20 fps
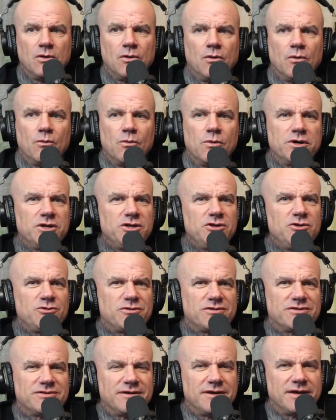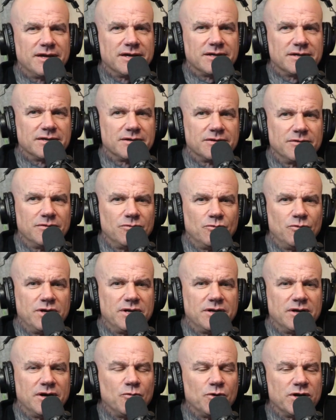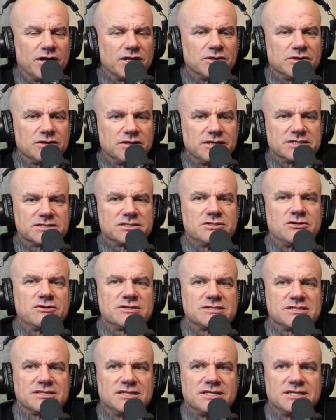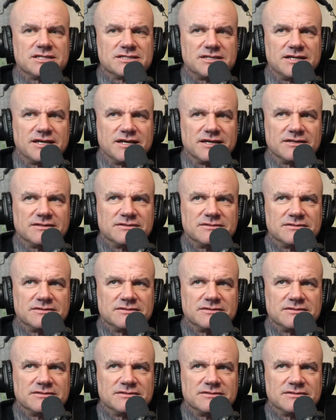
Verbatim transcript: what do you think when a listener is listening?